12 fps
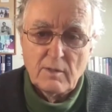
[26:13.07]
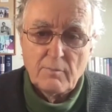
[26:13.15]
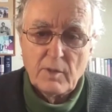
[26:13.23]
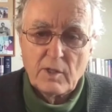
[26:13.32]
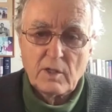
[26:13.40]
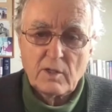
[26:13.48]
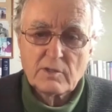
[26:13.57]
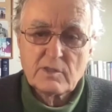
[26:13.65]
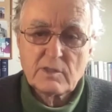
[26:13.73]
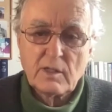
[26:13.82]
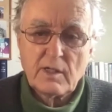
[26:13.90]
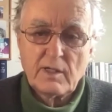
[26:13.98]

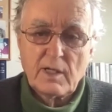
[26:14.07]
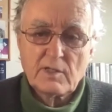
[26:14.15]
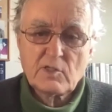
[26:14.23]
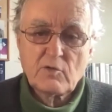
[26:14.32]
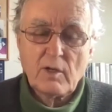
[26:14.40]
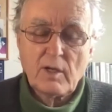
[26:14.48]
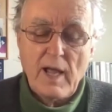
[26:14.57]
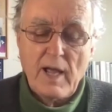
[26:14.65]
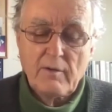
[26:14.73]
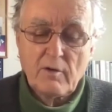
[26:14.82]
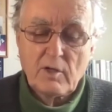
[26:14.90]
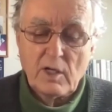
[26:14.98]
because industrial
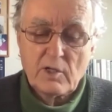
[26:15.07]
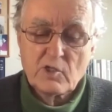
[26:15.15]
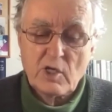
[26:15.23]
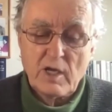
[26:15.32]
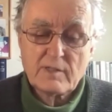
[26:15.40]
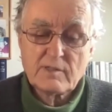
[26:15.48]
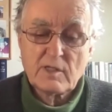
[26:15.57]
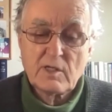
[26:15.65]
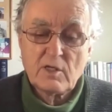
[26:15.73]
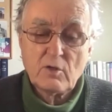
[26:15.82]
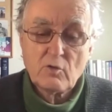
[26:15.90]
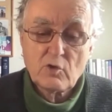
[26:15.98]
agriculture has a
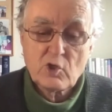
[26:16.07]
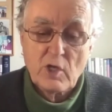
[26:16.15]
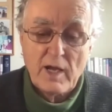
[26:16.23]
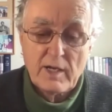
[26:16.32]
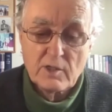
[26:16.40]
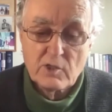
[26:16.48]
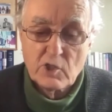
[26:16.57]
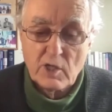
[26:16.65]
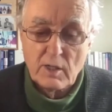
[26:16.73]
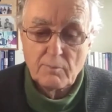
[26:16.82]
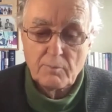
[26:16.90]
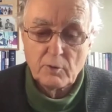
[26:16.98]
huge
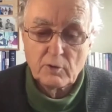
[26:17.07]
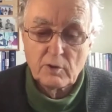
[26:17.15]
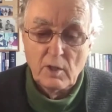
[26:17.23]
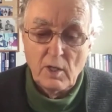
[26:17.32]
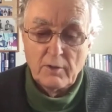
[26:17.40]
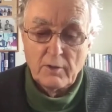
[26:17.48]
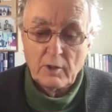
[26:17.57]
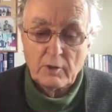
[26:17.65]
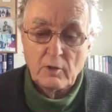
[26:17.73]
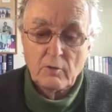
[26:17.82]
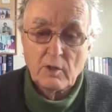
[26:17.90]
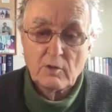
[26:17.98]
energy input, not
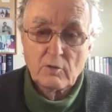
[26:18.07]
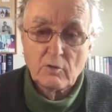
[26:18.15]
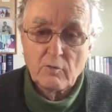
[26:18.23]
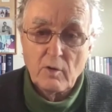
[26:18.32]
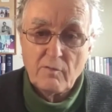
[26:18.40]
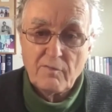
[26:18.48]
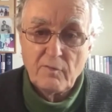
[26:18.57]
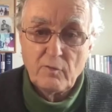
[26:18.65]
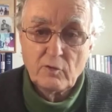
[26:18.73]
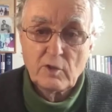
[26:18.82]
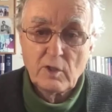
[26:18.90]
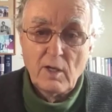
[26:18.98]
only to grow
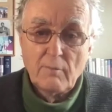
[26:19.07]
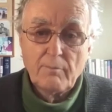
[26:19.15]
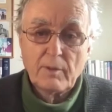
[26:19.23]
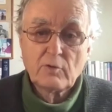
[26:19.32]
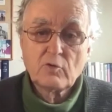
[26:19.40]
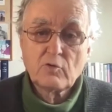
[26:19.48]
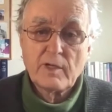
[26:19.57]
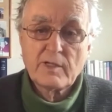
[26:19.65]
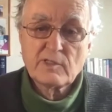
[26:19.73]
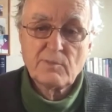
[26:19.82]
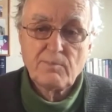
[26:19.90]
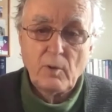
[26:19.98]
food, but to
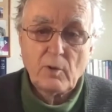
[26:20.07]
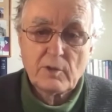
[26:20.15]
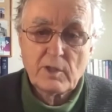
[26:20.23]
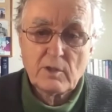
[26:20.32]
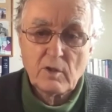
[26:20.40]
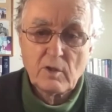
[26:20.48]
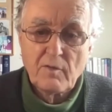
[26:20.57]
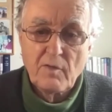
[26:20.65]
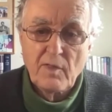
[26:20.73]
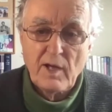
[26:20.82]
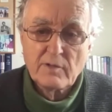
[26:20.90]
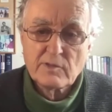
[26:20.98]
transport it over
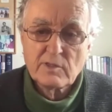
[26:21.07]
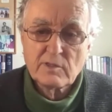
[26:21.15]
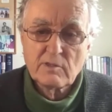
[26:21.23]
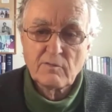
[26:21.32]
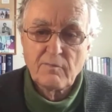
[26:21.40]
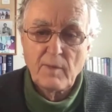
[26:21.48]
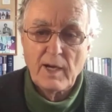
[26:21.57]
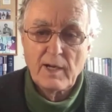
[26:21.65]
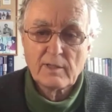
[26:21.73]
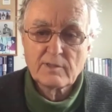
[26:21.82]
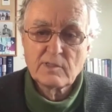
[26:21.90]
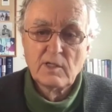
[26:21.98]
thousands of
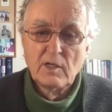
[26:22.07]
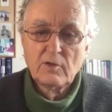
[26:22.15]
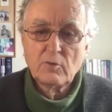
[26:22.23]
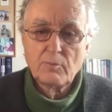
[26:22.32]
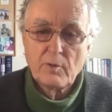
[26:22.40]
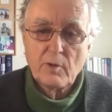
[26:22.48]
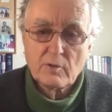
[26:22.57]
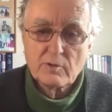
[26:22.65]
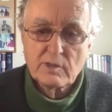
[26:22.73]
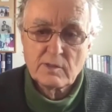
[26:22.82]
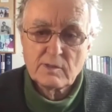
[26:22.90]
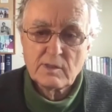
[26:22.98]
miles, to
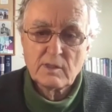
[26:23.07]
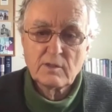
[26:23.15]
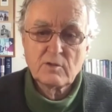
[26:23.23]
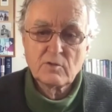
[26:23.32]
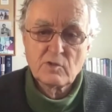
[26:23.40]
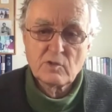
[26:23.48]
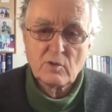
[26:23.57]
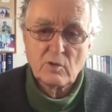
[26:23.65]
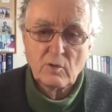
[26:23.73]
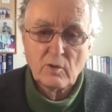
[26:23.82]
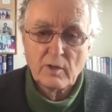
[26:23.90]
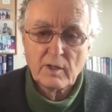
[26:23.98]
process it, to
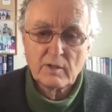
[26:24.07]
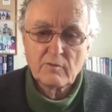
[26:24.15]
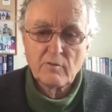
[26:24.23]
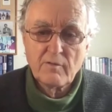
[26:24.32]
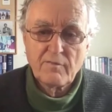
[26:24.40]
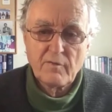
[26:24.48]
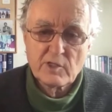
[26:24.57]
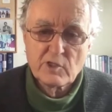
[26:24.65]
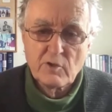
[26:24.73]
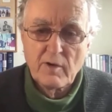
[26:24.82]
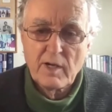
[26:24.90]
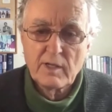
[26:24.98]
store it,
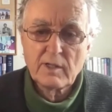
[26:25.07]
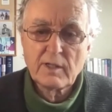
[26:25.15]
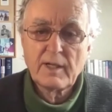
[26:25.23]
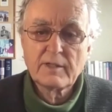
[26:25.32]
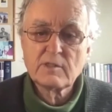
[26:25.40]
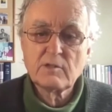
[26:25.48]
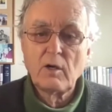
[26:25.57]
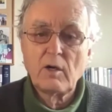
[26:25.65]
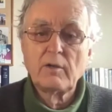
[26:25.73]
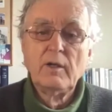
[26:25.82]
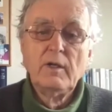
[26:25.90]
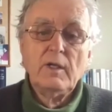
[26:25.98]
refrigerate it, and so
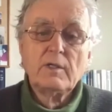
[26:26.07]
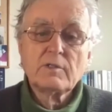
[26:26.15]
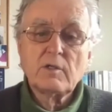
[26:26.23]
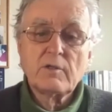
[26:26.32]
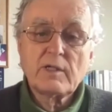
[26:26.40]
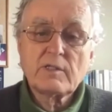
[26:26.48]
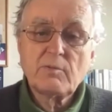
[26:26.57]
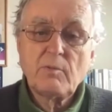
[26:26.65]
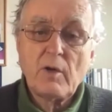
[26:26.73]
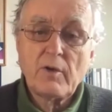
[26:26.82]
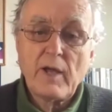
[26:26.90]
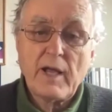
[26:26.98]
on. So that's
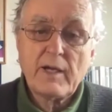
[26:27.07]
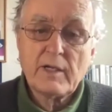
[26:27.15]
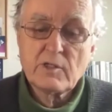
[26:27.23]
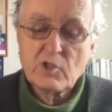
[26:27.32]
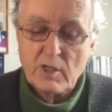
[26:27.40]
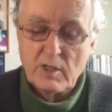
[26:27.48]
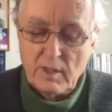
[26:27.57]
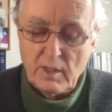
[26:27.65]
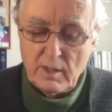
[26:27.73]
one, energy